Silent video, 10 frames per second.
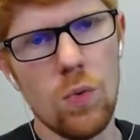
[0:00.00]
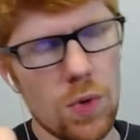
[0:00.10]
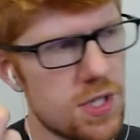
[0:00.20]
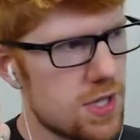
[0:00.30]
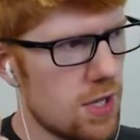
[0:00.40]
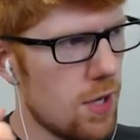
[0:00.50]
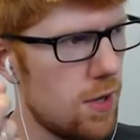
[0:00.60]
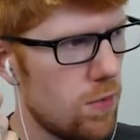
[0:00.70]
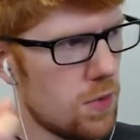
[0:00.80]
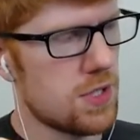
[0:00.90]
Was
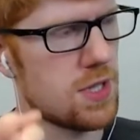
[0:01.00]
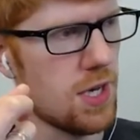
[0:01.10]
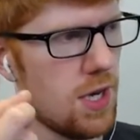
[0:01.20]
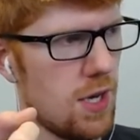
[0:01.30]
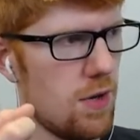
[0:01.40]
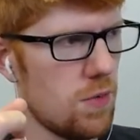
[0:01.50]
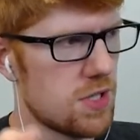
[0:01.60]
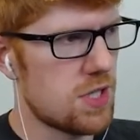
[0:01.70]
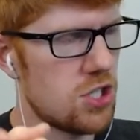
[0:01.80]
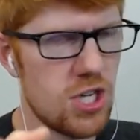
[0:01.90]

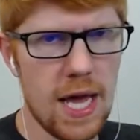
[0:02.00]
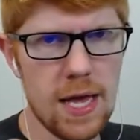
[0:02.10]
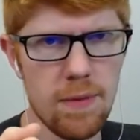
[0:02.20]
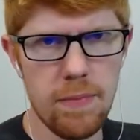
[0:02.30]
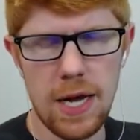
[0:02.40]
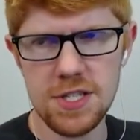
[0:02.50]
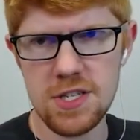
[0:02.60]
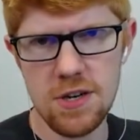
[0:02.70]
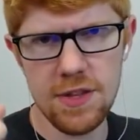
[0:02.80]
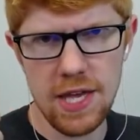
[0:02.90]
the giant
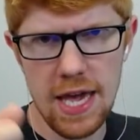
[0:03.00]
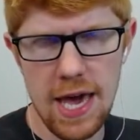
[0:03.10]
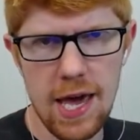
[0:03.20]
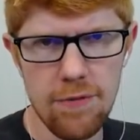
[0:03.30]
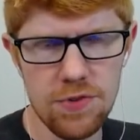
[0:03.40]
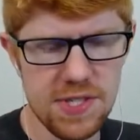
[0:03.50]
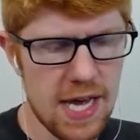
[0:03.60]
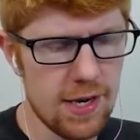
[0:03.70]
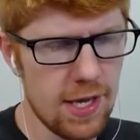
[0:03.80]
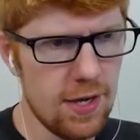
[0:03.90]
monster in the cave, was
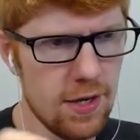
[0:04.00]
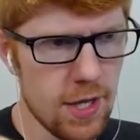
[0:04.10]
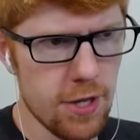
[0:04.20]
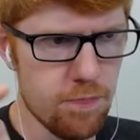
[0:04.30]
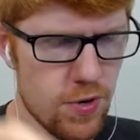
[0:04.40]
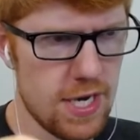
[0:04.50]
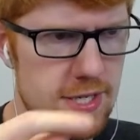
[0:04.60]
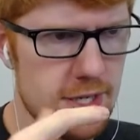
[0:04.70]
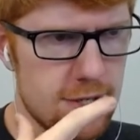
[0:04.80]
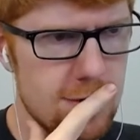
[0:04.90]
that in the
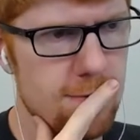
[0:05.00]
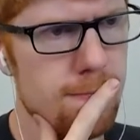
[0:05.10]
present?